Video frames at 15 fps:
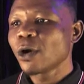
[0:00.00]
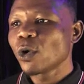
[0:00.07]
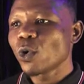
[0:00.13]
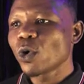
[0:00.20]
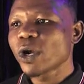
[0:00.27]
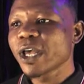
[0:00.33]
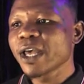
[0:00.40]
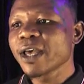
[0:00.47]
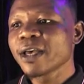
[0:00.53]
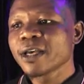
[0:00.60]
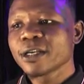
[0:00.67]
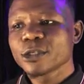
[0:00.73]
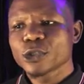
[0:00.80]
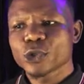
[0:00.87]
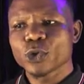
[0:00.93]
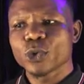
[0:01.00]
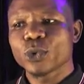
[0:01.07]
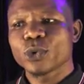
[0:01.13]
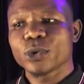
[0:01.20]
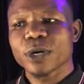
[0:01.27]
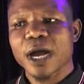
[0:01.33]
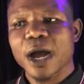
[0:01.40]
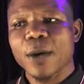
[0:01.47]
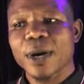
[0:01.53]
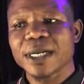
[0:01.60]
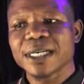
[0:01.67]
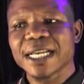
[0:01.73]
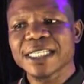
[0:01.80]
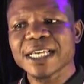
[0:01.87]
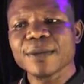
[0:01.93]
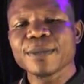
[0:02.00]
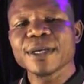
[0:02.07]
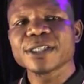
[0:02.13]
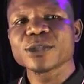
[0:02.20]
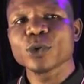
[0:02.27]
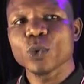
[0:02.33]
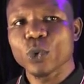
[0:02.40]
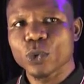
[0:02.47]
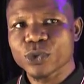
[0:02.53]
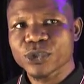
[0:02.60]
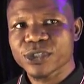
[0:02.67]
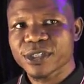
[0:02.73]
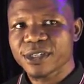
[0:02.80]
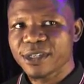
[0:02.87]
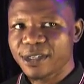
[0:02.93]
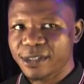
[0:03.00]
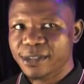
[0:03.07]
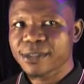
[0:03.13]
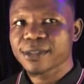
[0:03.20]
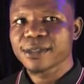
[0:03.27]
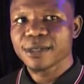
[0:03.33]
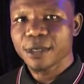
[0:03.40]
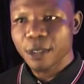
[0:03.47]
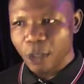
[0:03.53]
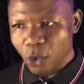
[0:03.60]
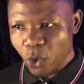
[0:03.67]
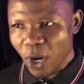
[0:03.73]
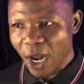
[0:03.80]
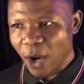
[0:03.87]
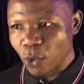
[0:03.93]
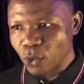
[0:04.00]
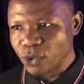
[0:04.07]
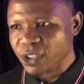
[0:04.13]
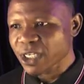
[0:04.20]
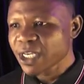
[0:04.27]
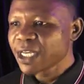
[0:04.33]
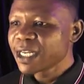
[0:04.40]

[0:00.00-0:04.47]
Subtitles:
Okay, so our database host is localhost.